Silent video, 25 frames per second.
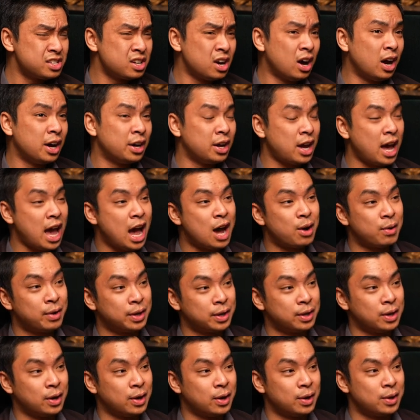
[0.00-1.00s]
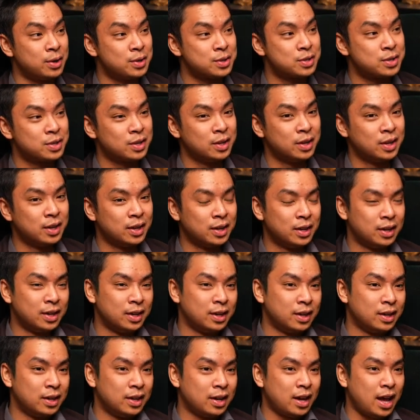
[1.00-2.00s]
kind of how it goes.
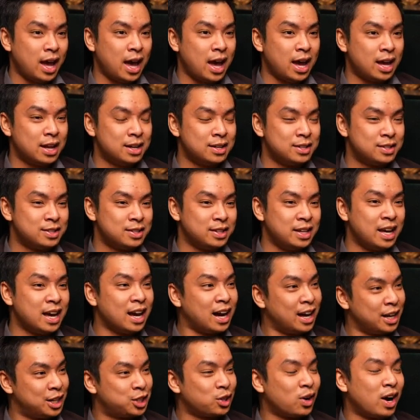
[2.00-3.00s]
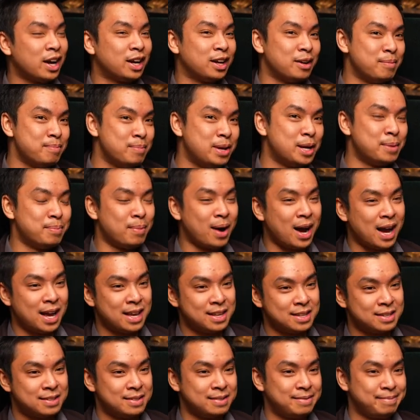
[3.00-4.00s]
And yeah, I try to
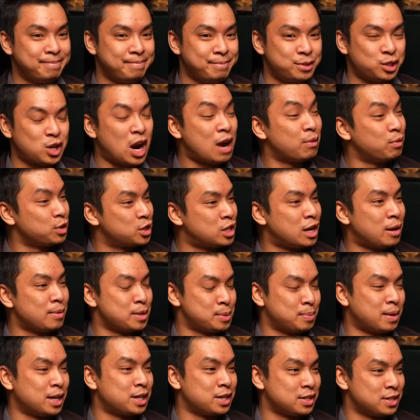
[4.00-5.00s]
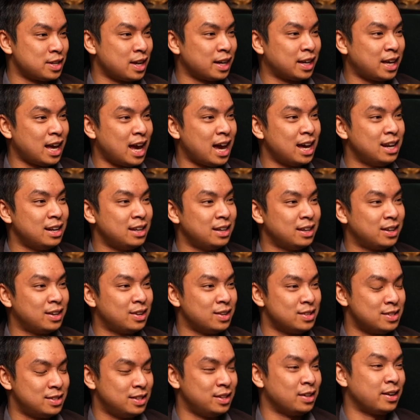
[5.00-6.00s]
minimize travel time as much as I can
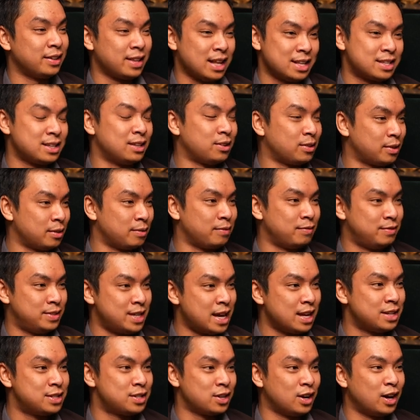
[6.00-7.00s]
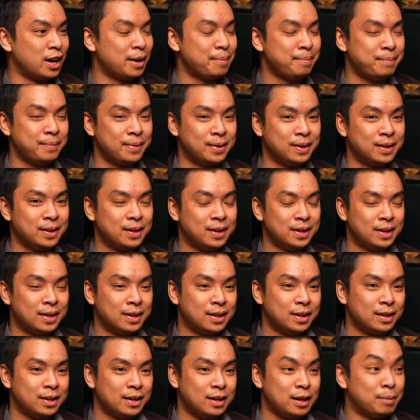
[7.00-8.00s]
because you know that's a lot of dead time.
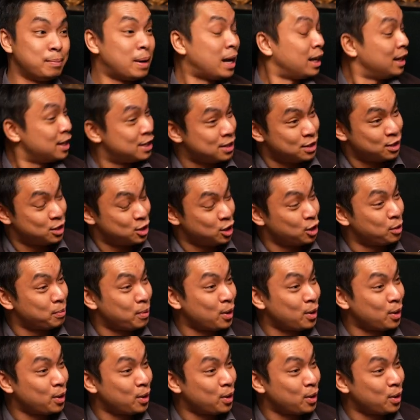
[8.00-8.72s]
But I listen to your